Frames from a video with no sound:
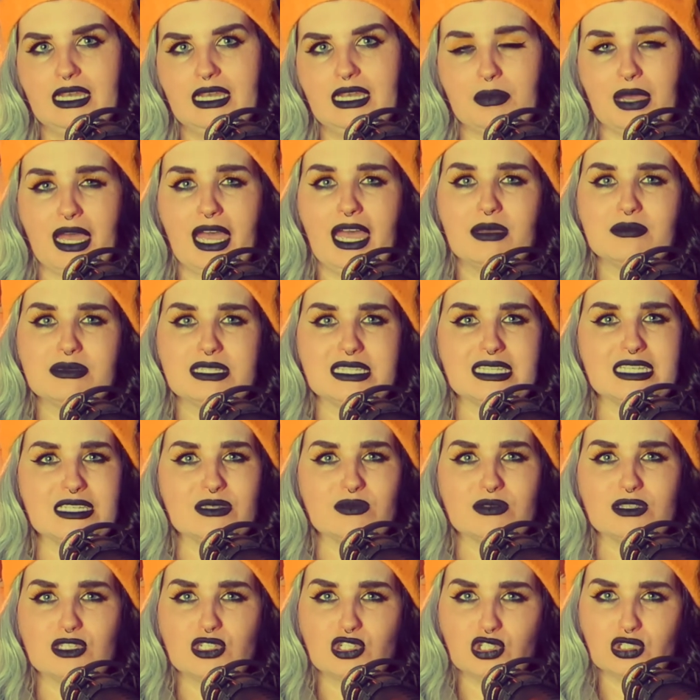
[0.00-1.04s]
Perhaps this
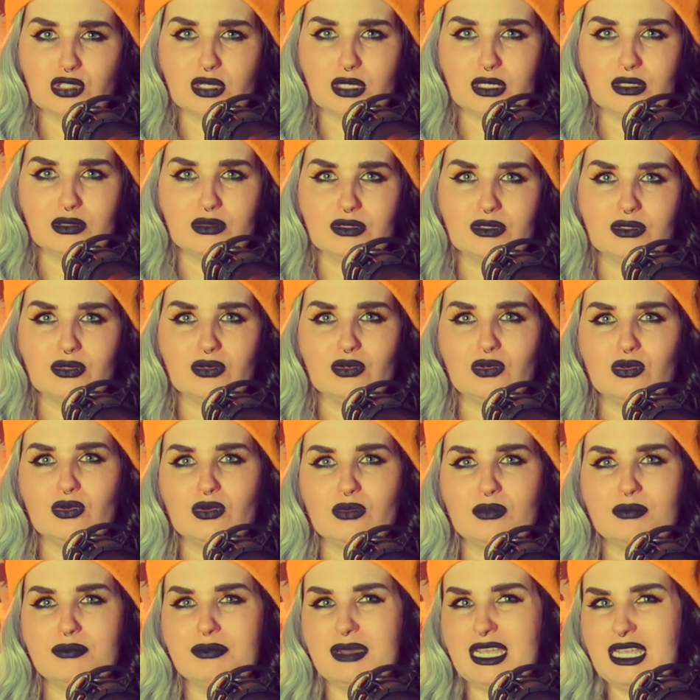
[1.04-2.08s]
was true,
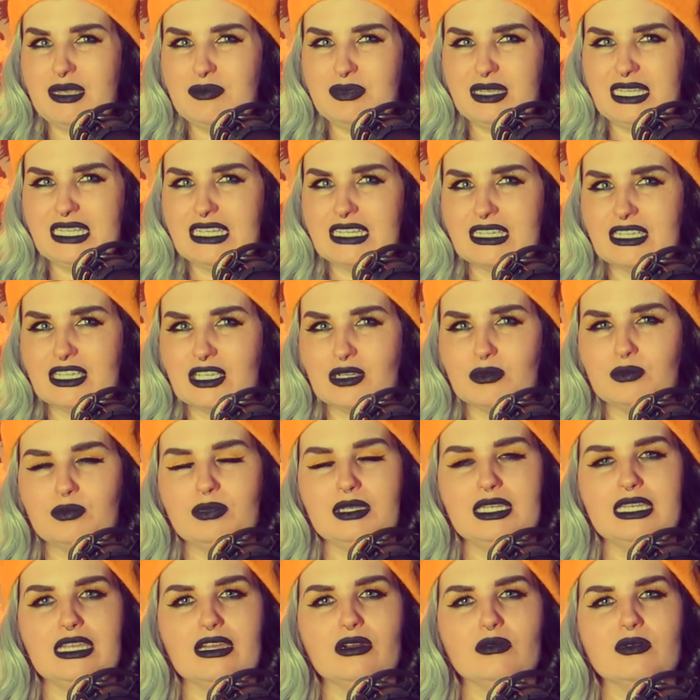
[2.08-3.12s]
or maybe it could
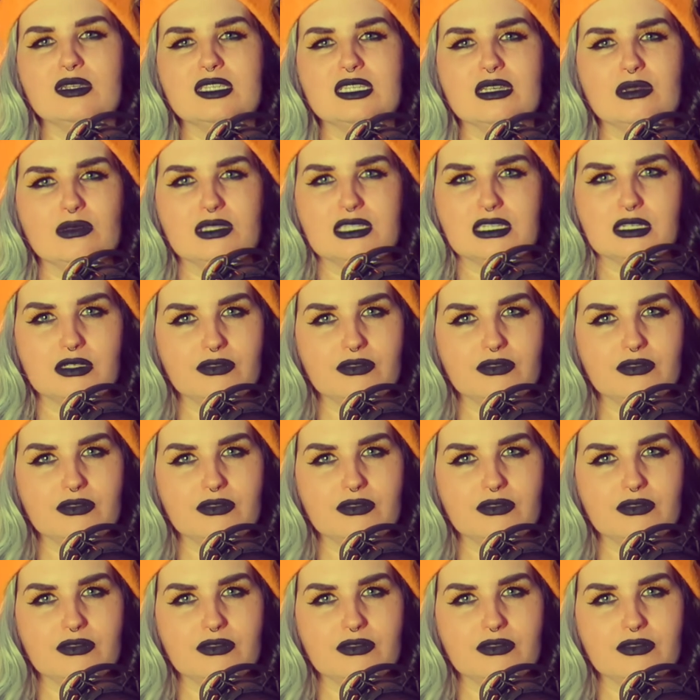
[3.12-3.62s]
be a result